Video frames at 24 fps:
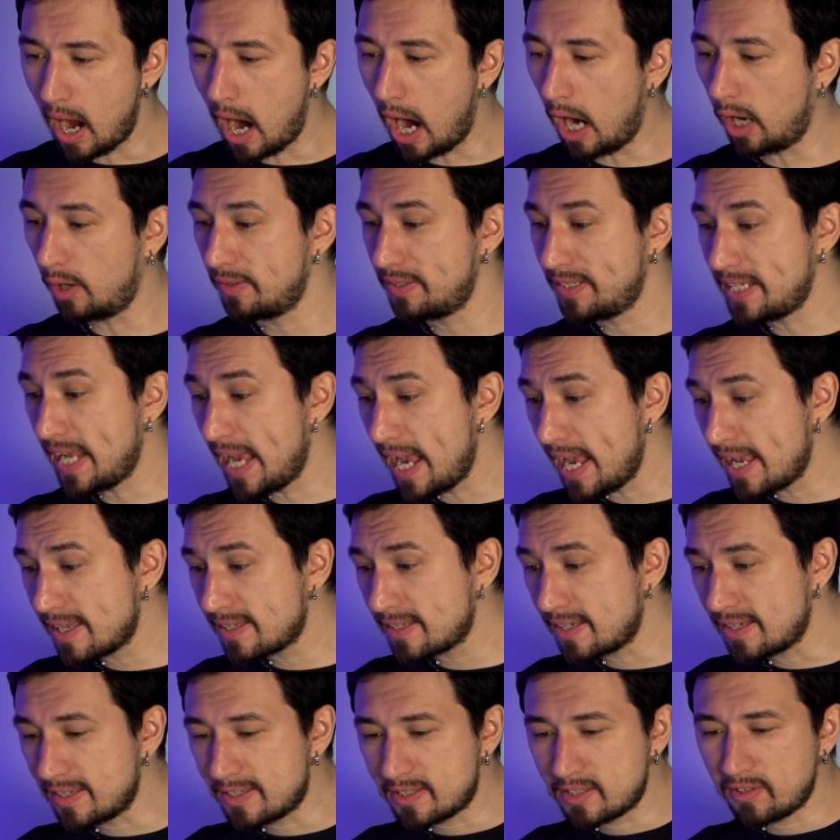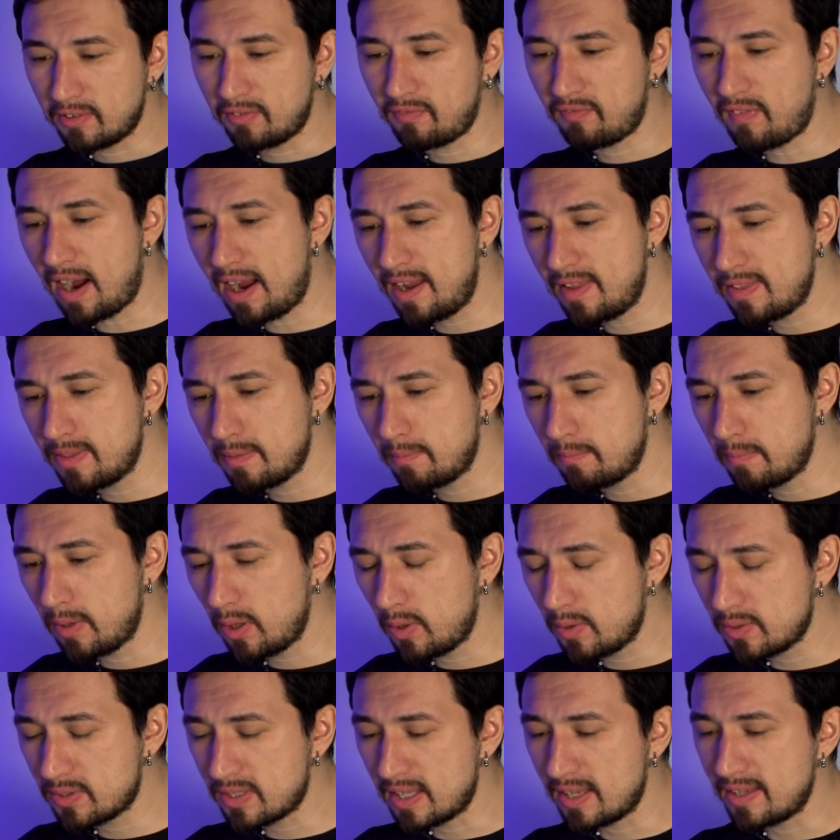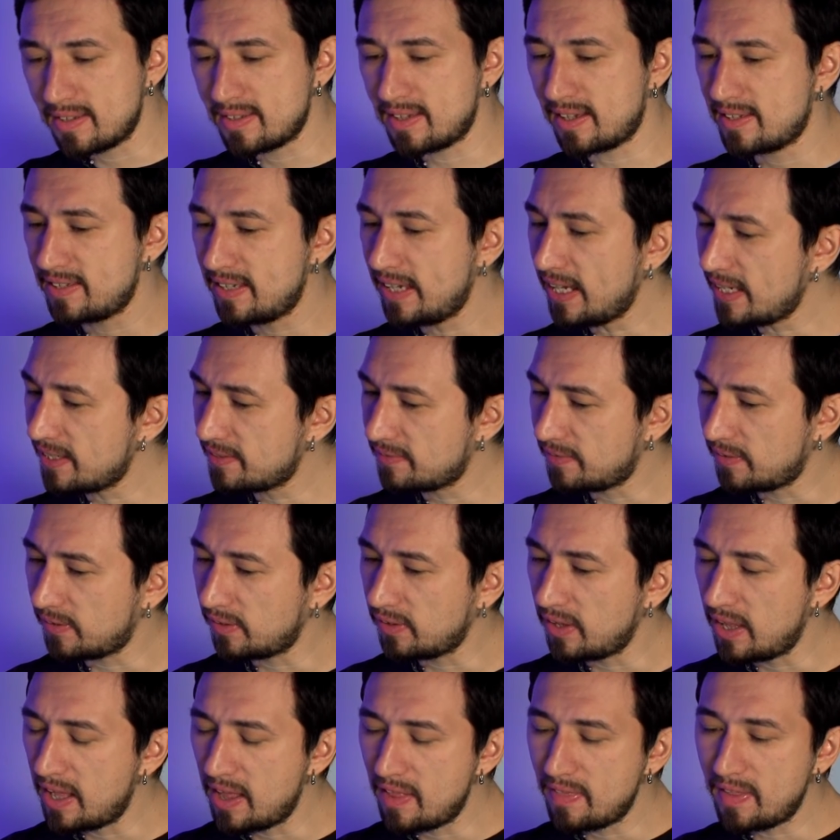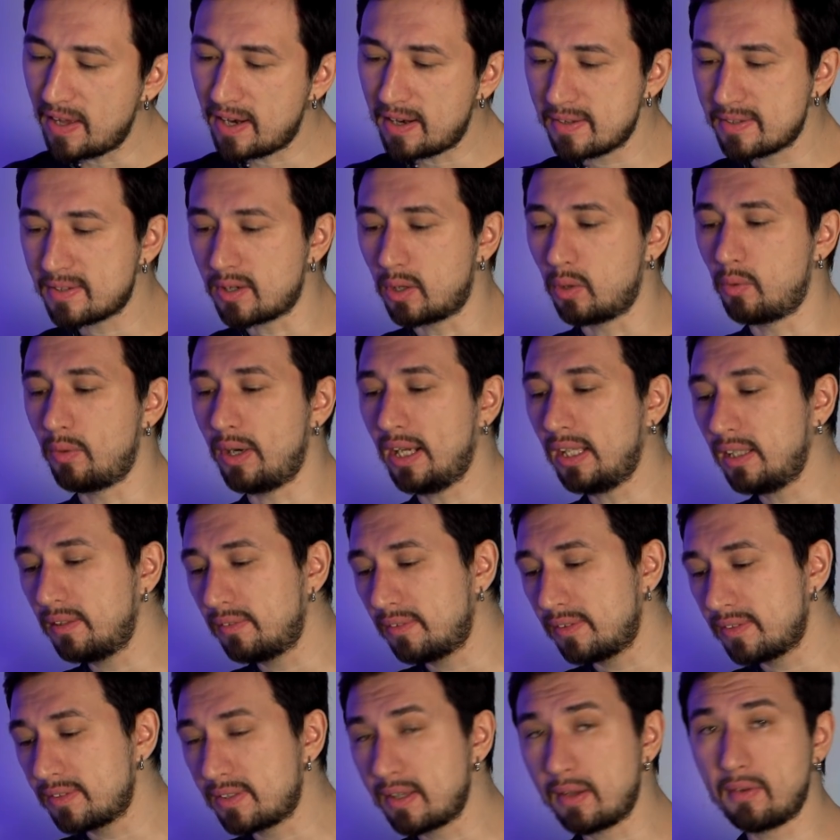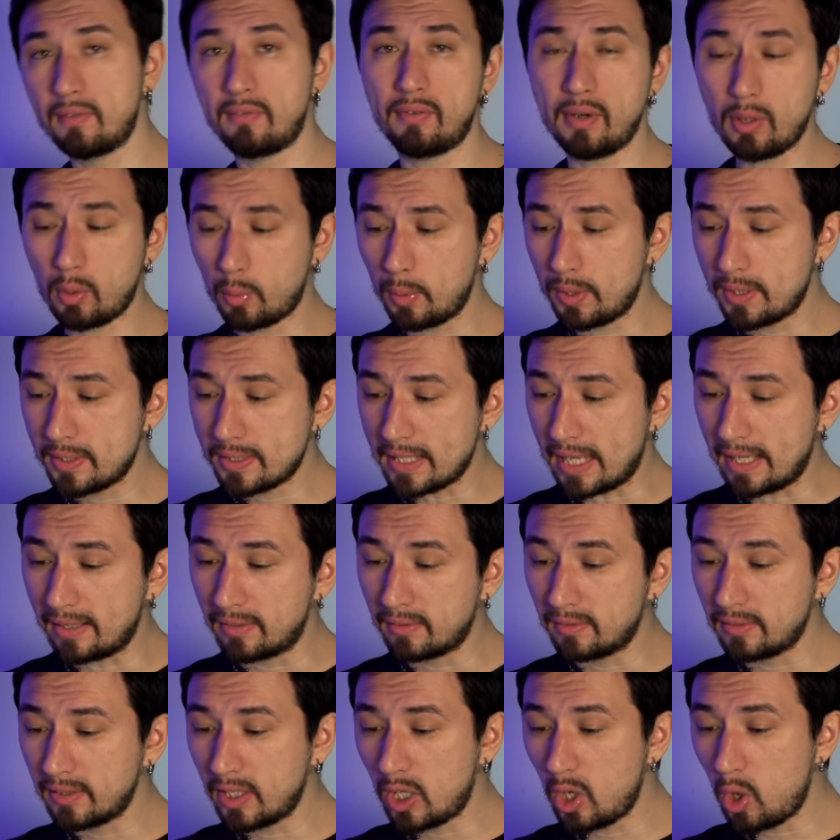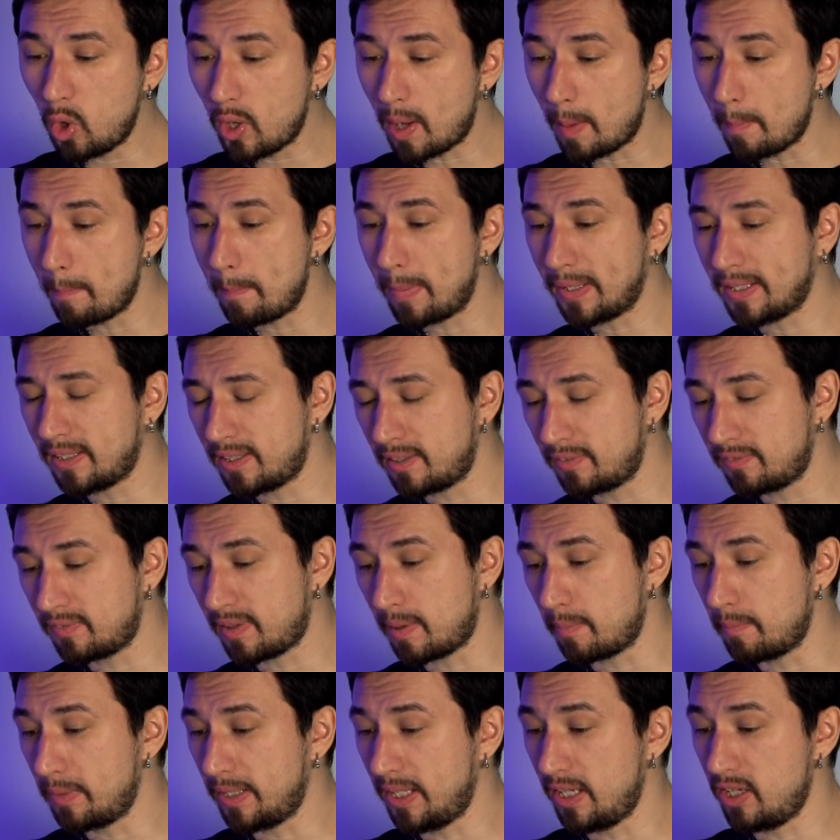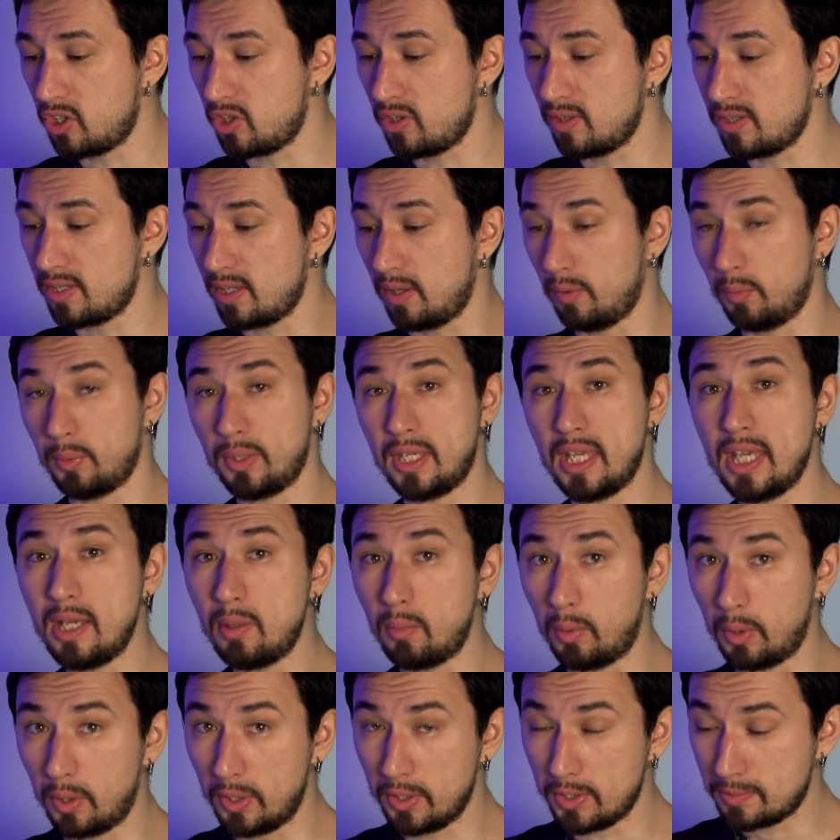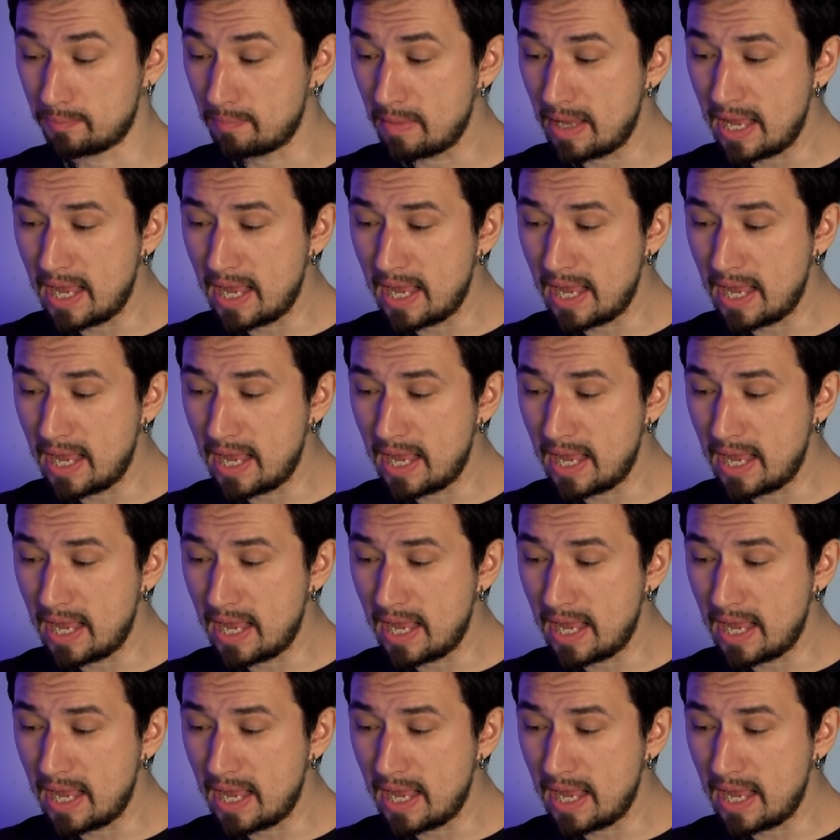Our task is to find the most successful, that is, relevant, frequent, and low competitive combinations of keywords.